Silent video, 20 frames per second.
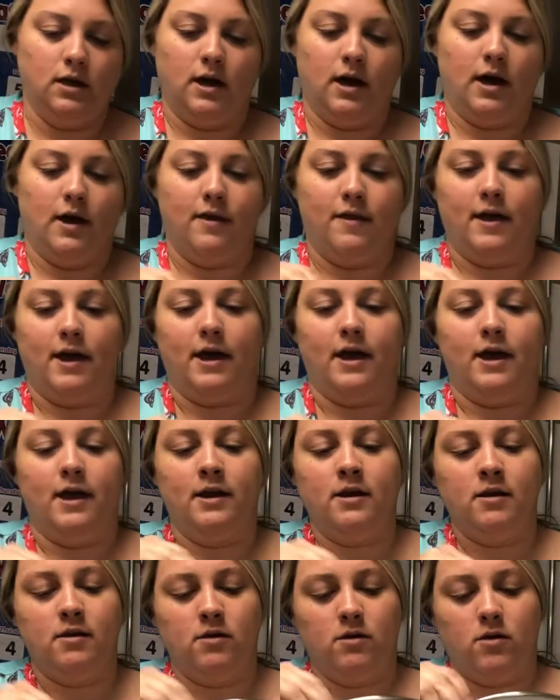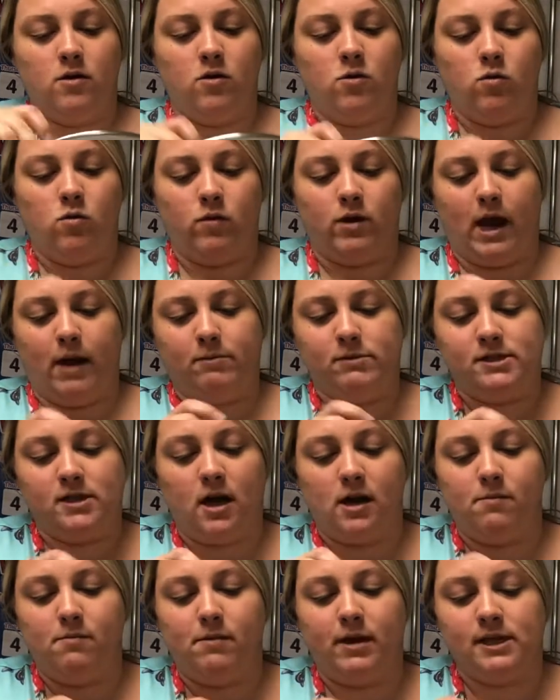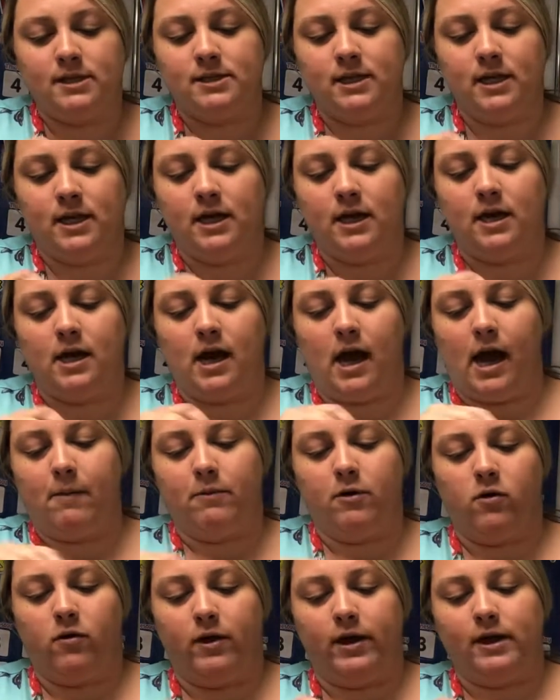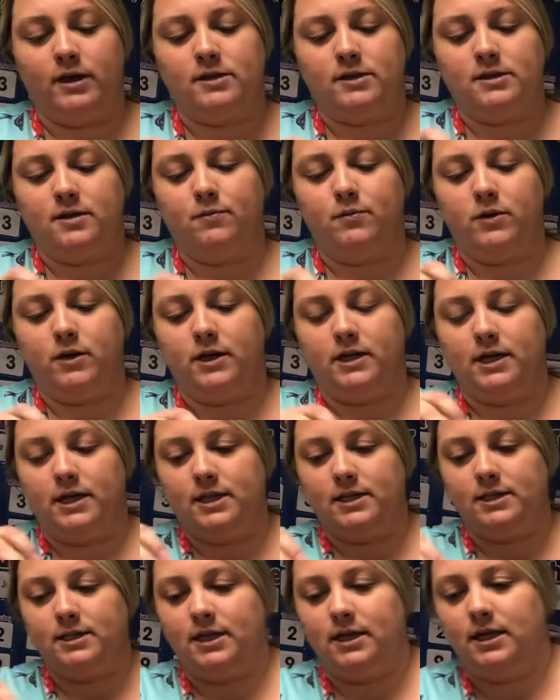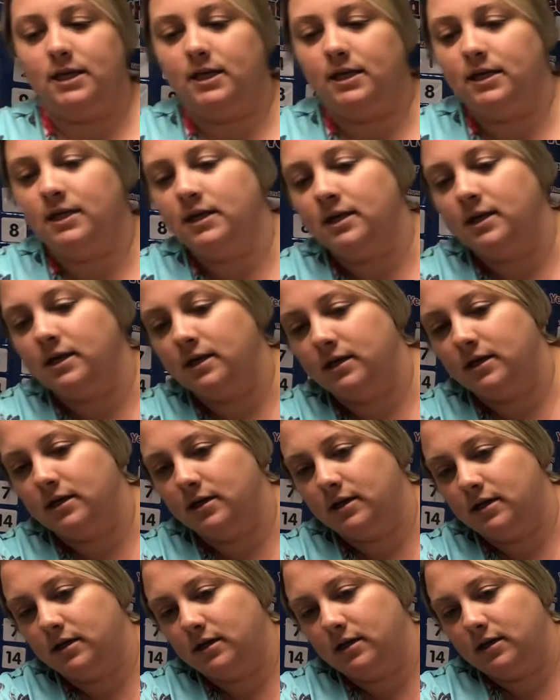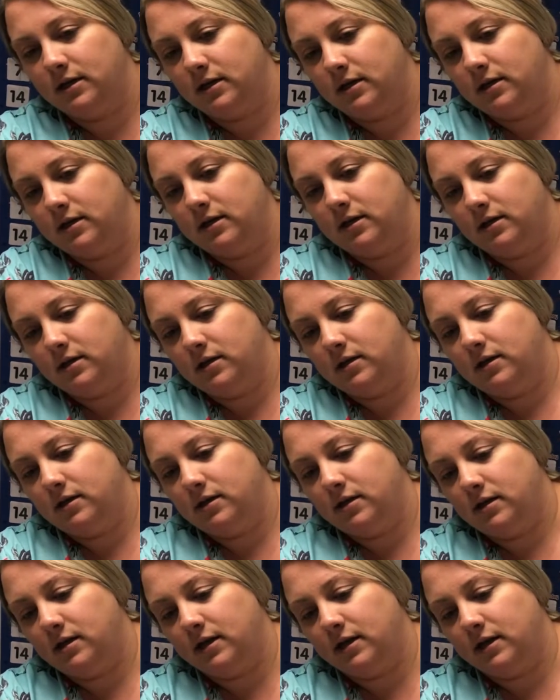And then when I'm done mixing, I'm going to put it in the